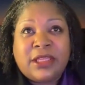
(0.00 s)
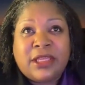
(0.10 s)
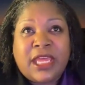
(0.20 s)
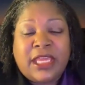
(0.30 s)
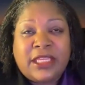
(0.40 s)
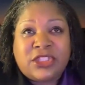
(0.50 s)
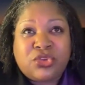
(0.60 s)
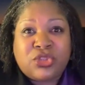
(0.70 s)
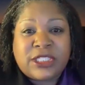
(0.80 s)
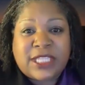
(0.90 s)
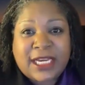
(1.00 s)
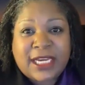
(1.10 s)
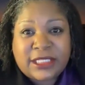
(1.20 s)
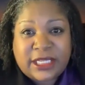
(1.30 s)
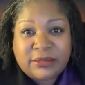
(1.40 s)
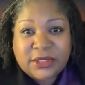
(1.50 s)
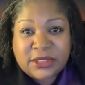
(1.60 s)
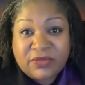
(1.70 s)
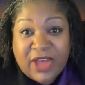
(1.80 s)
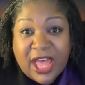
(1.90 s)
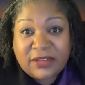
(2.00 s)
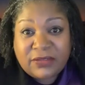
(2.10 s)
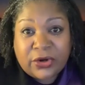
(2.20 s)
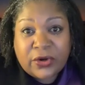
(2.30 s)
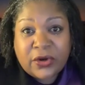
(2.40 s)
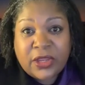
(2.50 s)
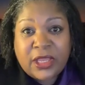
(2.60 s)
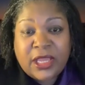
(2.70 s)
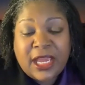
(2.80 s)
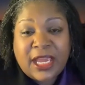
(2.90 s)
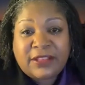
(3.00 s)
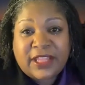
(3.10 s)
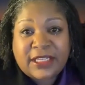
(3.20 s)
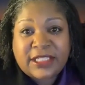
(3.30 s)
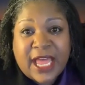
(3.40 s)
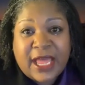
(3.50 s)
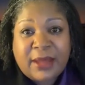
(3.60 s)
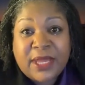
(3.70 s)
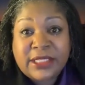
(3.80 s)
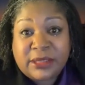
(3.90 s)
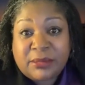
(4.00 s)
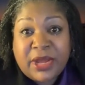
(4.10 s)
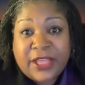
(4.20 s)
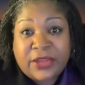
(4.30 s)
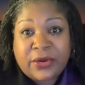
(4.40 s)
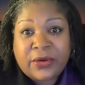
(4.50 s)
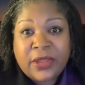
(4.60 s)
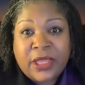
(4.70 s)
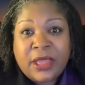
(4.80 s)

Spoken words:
a suicide attempt survivor at that time as a mother,